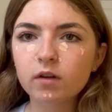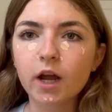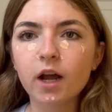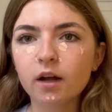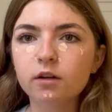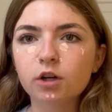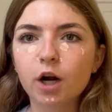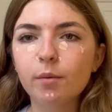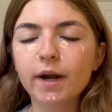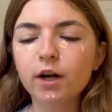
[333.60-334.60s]
under
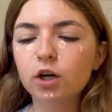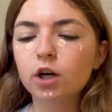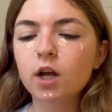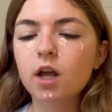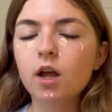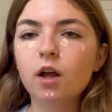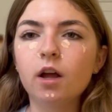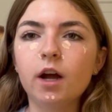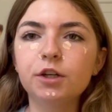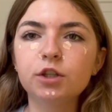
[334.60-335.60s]
eye brightener.
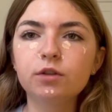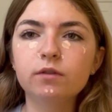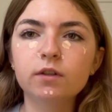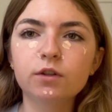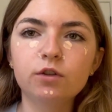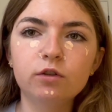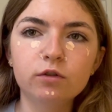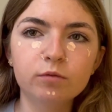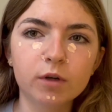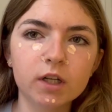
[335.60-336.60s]
I just use this
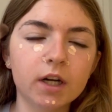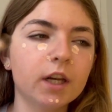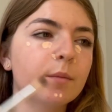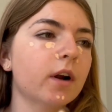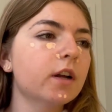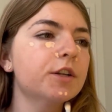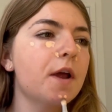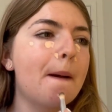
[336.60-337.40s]
super tiny brush